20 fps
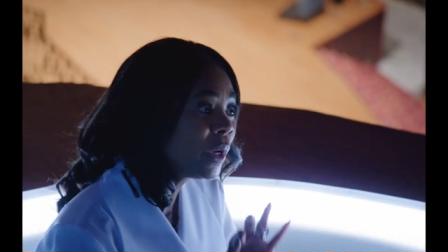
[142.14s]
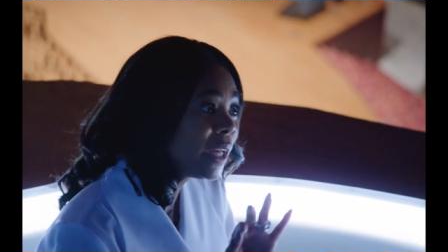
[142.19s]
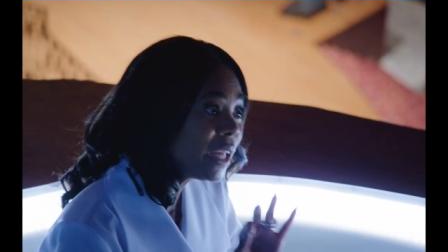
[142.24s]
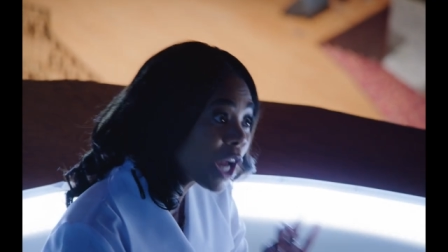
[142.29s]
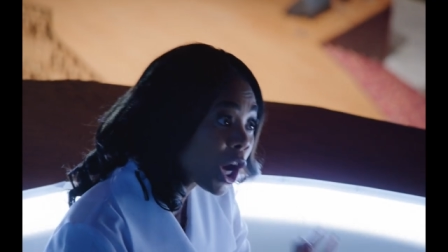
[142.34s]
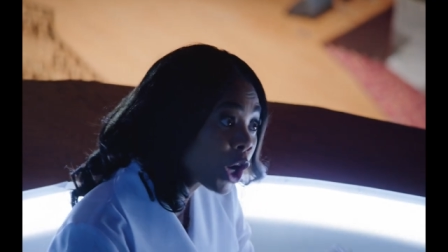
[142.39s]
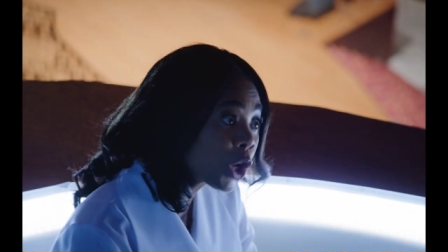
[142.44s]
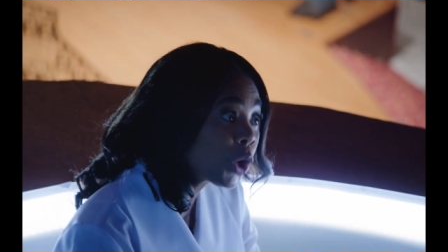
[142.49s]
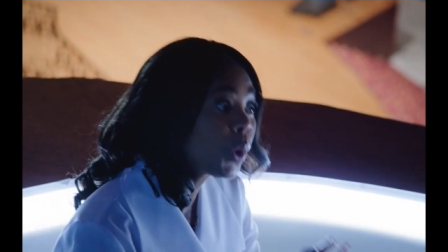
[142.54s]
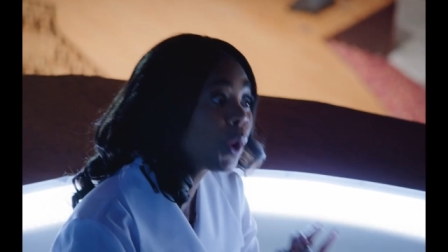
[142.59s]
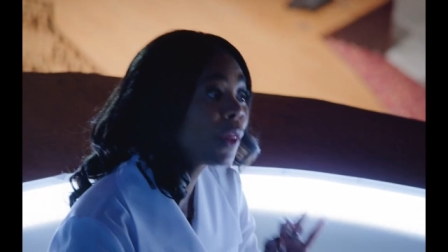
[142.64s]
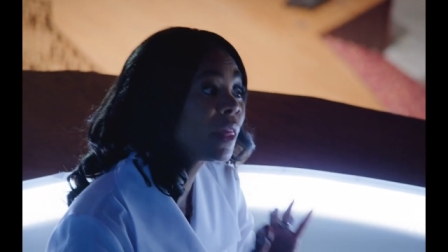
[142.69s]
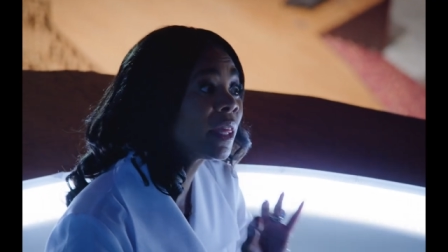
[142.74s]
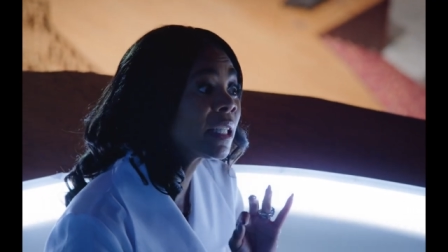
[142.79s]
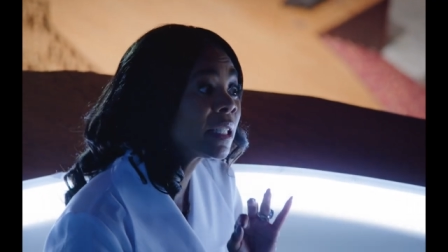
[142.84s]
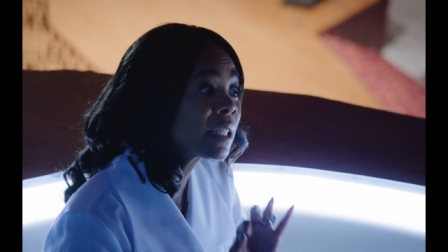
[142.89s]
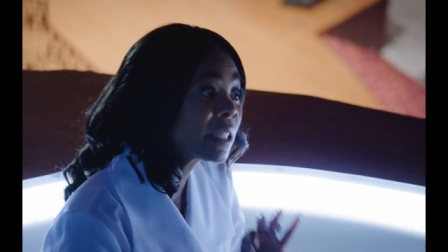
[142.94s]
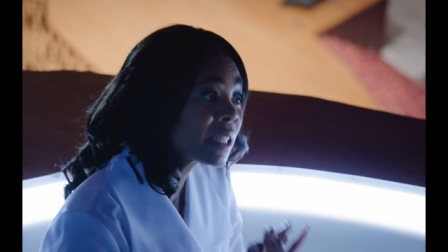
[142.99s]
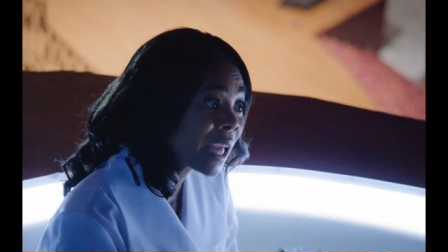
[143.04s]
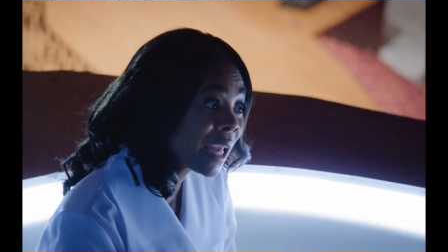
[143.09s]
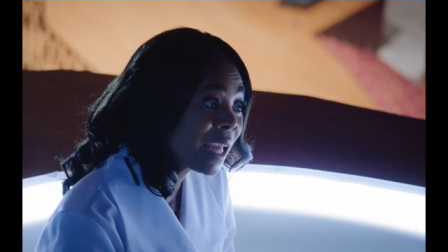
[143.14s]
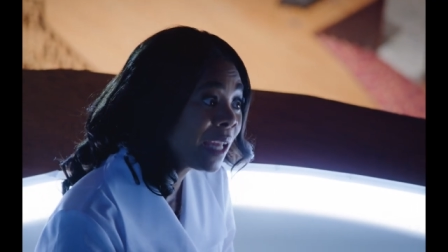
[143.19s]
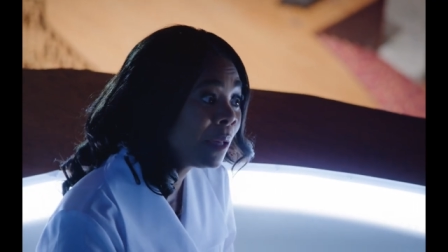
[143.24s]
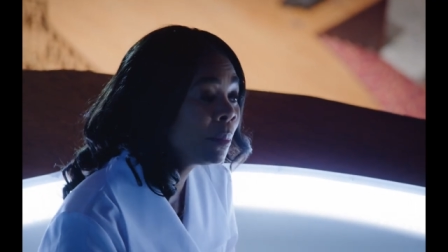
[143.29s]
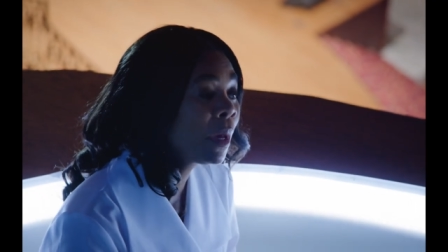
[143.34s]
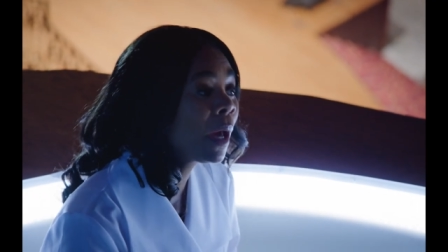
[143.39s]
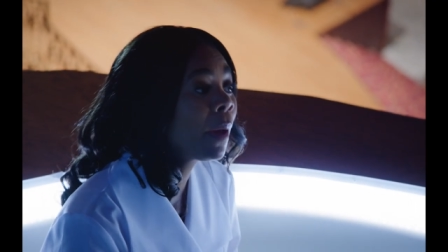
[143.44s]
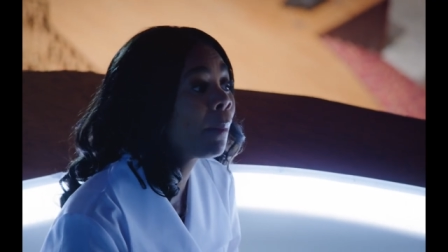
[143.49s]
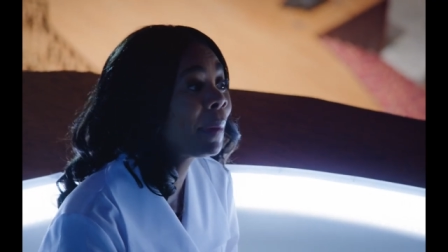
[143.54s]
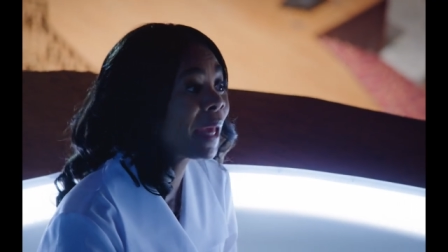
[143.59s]
we are on the
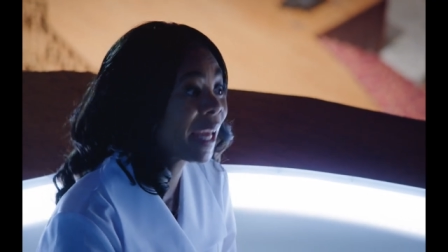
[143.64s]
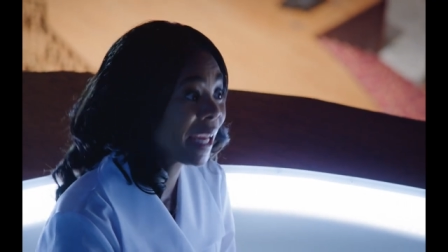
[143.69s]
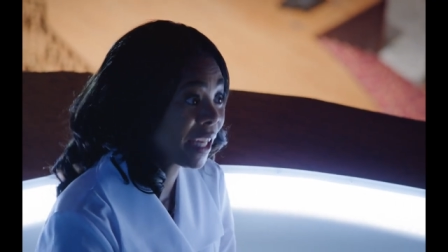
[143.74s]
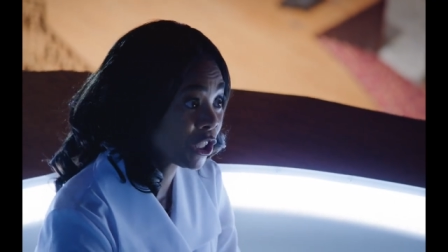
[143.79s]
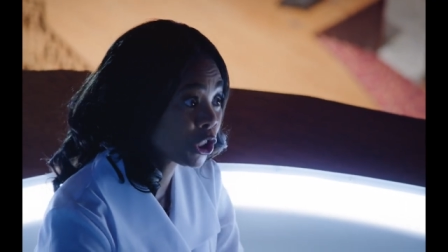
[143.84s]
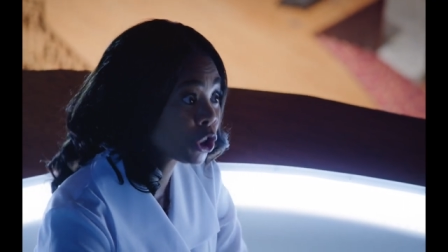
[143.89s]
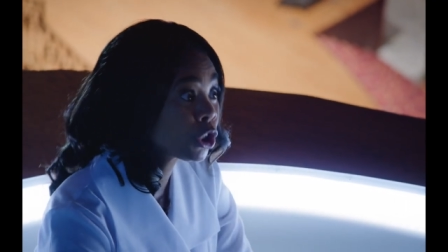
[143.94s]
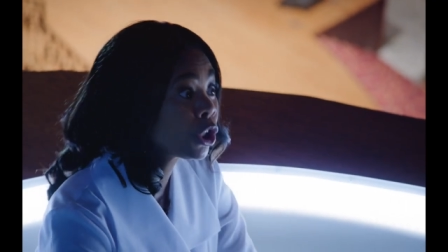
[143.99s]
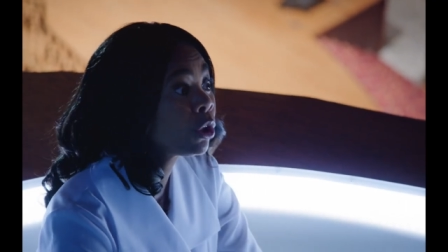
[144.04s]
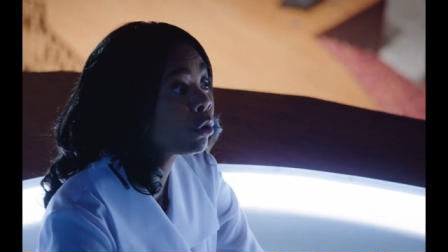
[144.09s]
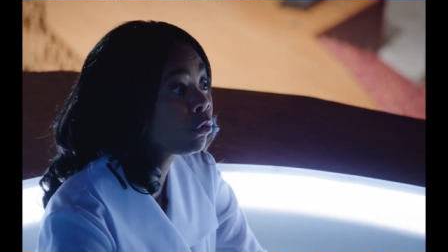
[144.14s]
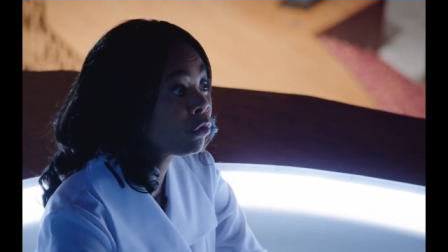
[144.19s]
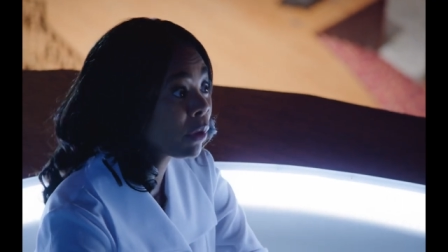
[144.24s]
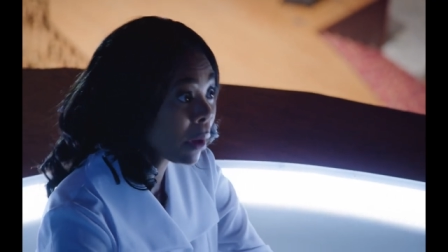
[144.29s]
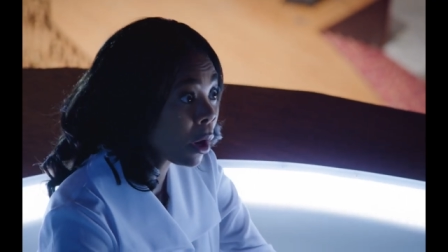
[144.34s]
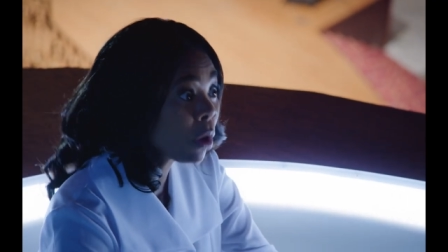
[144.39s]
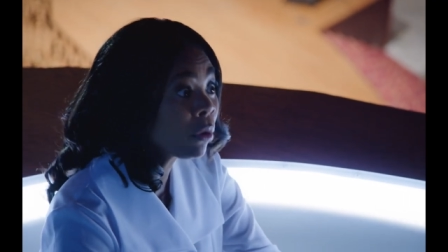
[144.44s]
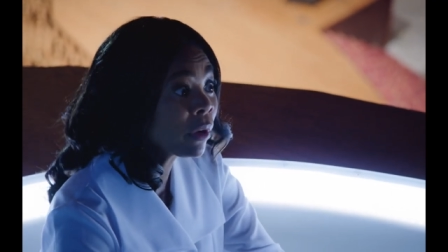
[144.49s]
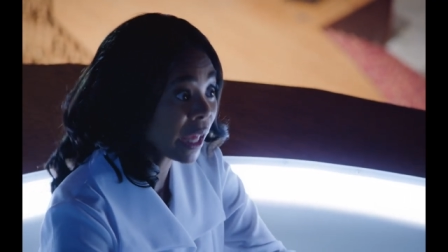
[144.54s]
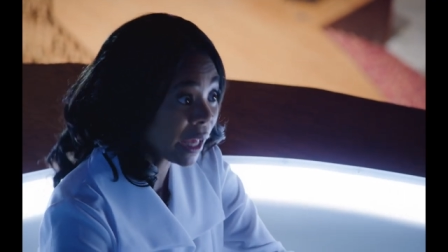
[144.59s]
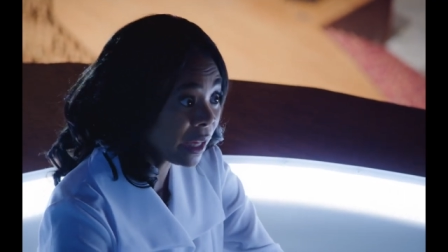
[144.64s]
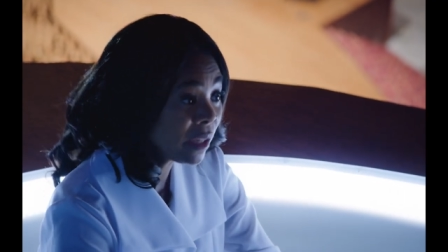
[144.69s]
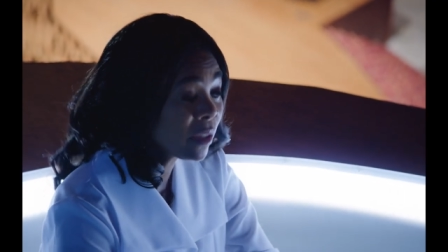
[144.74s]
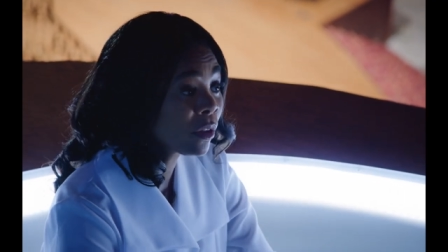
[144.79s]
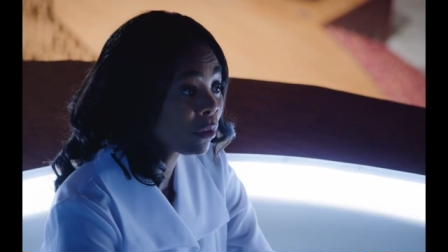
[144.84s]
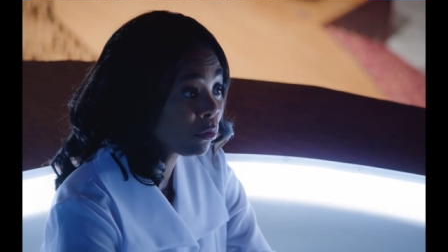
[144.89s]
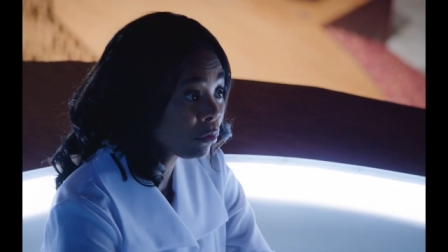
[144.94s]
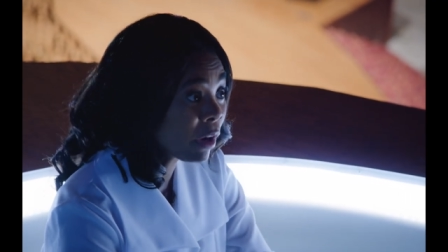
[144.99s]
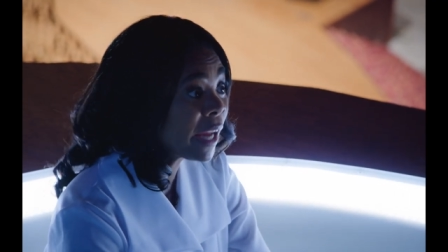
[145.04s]
same page. Yeah. Okay? Yes, we